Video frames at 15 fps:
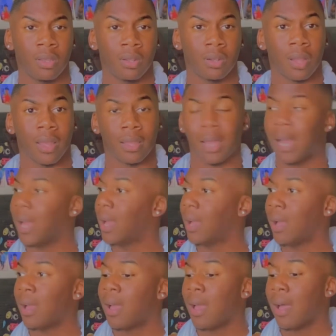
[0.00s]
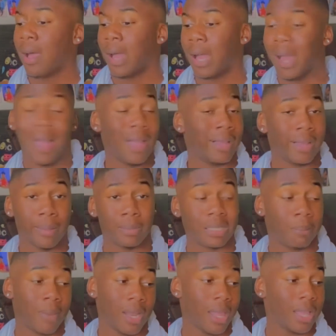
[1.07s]
Like, I, I,
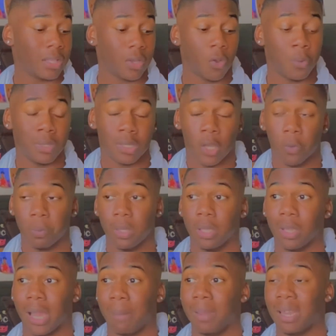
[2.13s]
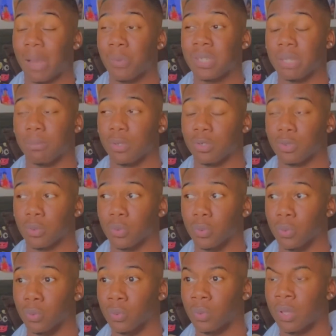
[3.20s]
somebody has always told me, I mean, I was in middle school.
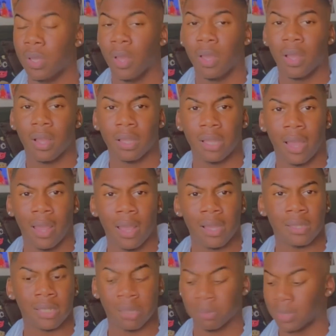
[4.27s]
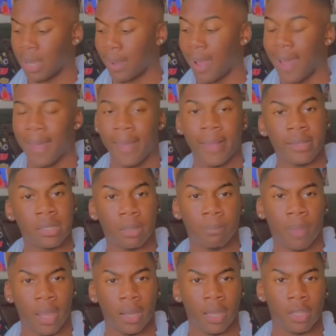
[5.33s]
I had some I had some
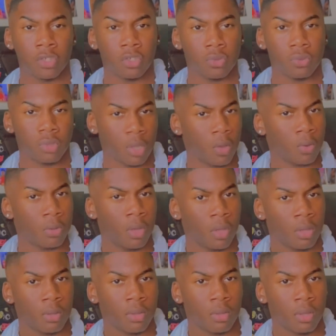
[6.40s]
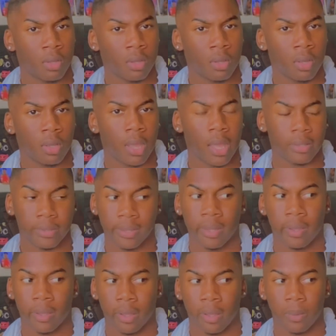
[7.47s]
Payless shoes on at the
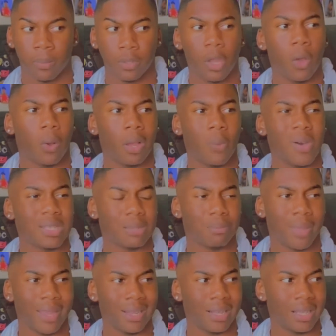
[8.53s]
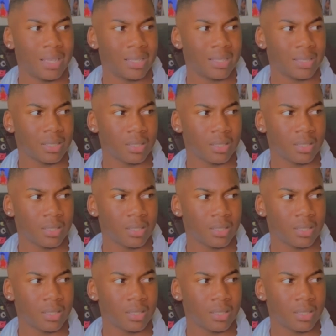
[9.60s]
time. No, it wasn't Payless.